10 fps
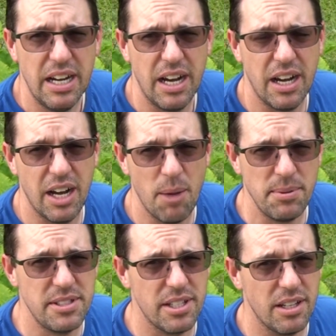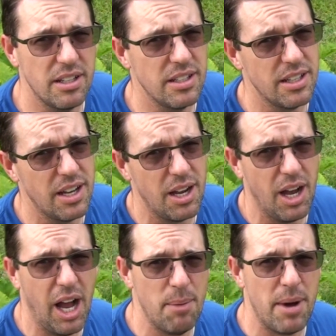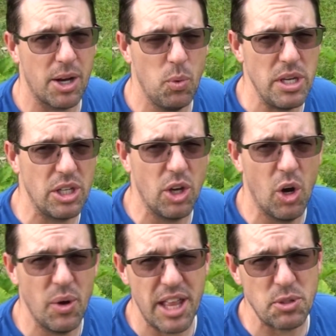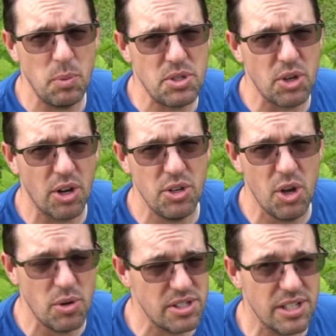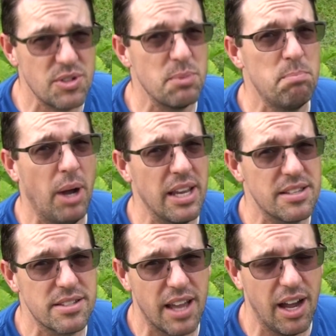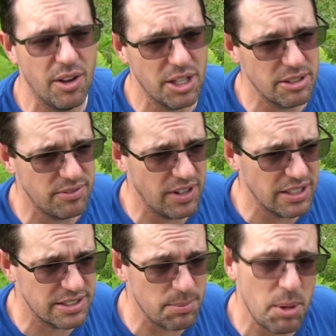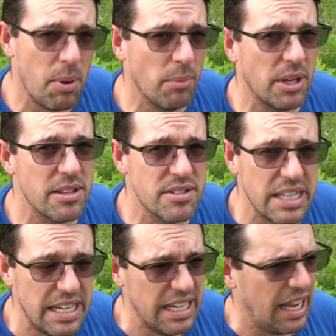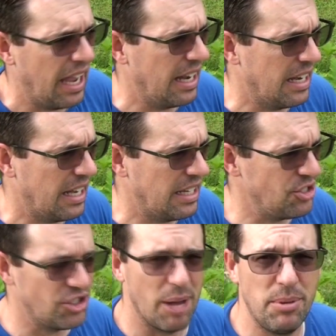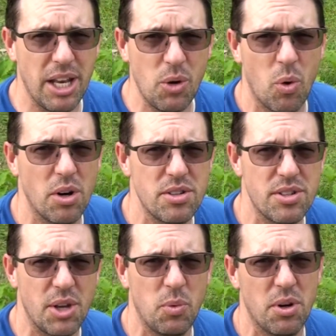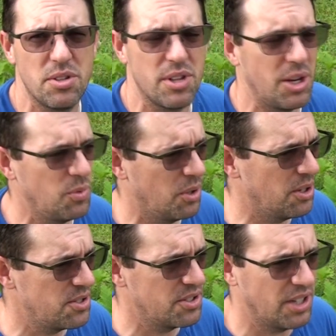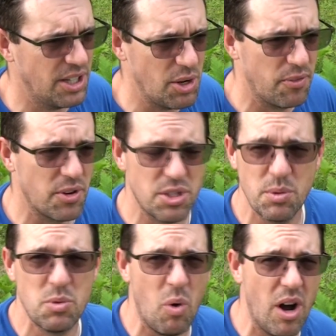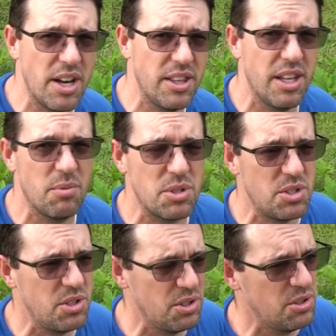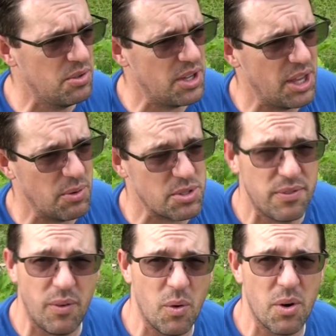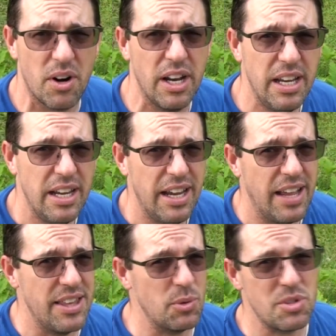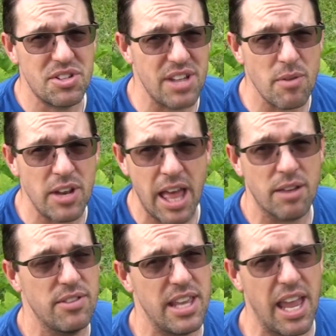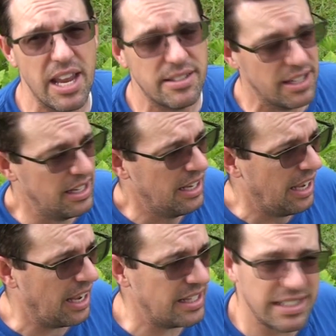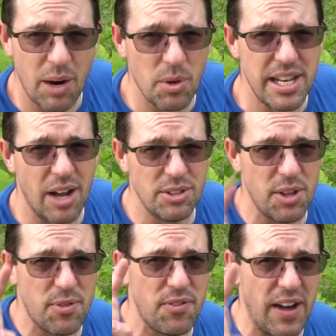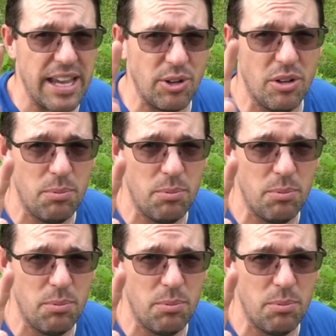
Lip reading: up until about a week ago, and that's when we started noticing some bites out of some of the pumpkins, and it just kept getting worse and worse and worse. You know, first it was 1, and then it was 2, and then it was 4, and then it was 7 out of the 8, and now we're down to the final